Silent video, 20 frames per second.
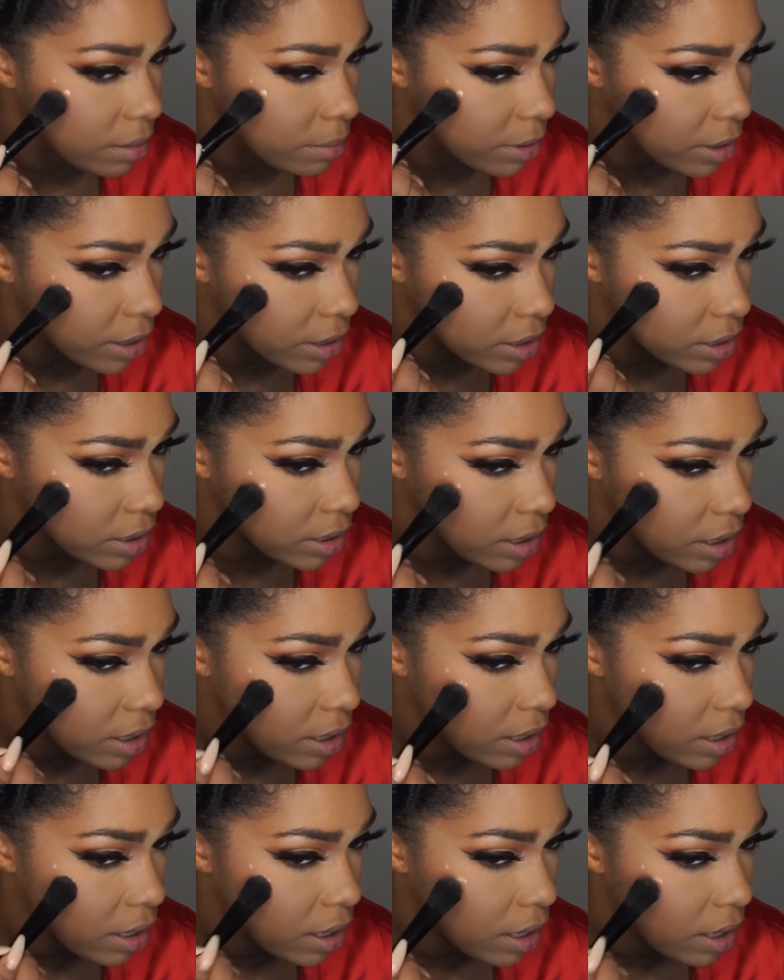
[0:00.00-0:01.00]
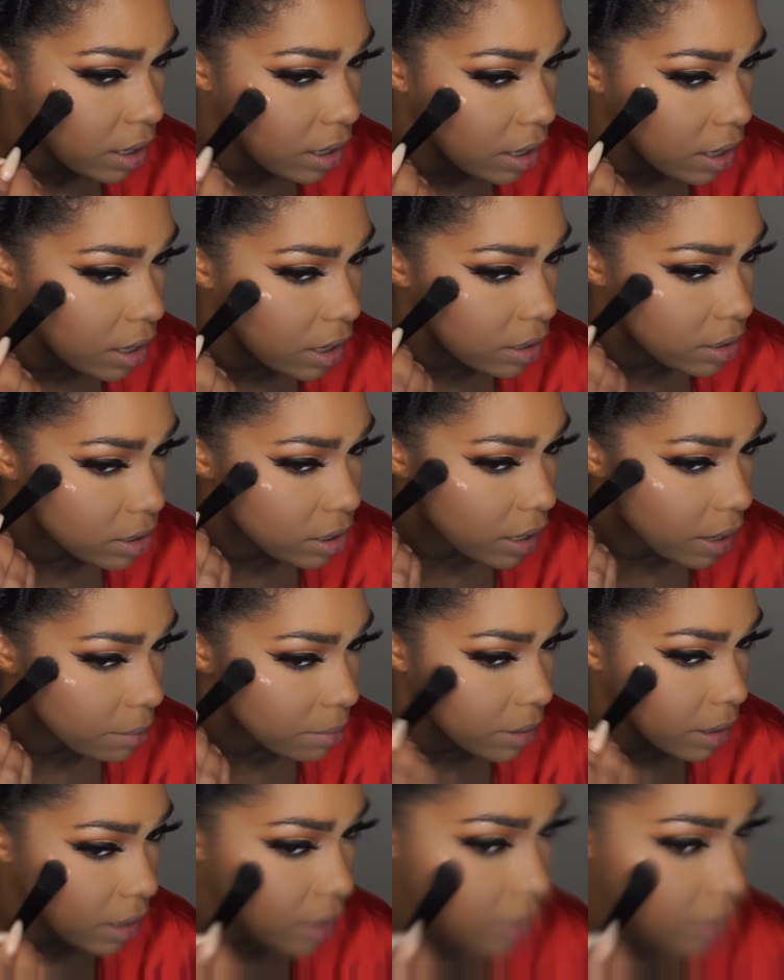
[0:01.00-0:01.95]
brush and top that.